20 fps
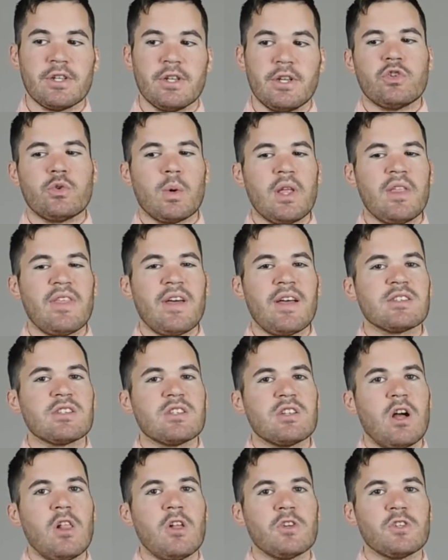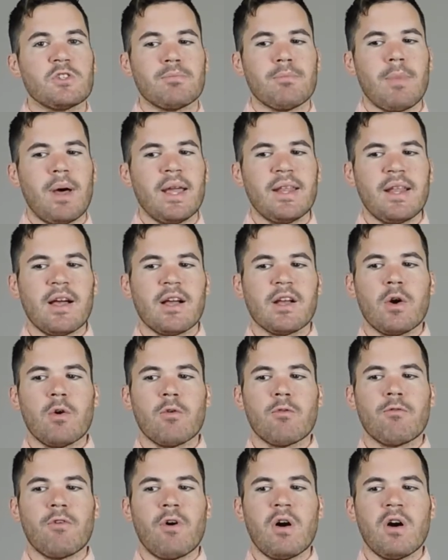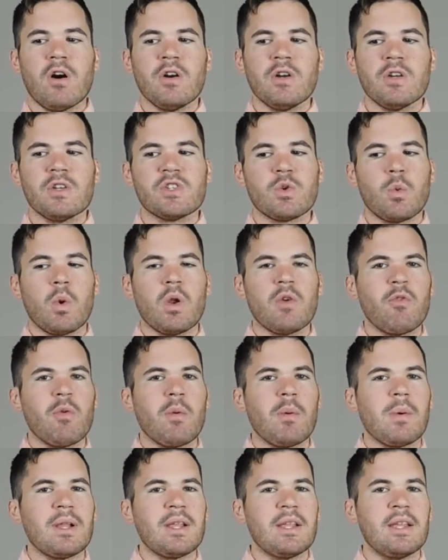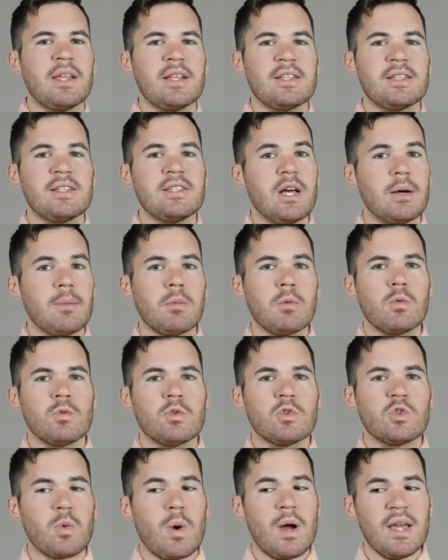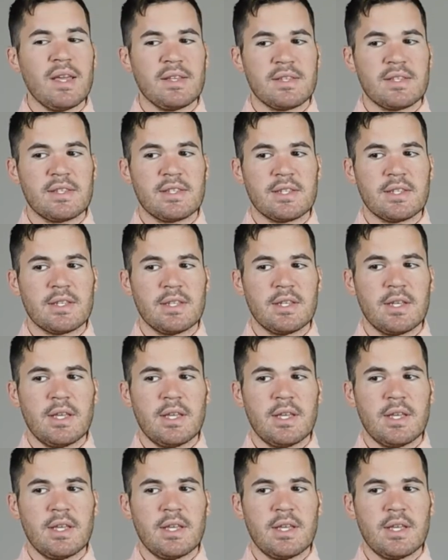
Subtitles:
$20,000 might not go far, so what if we wanted it to double twice?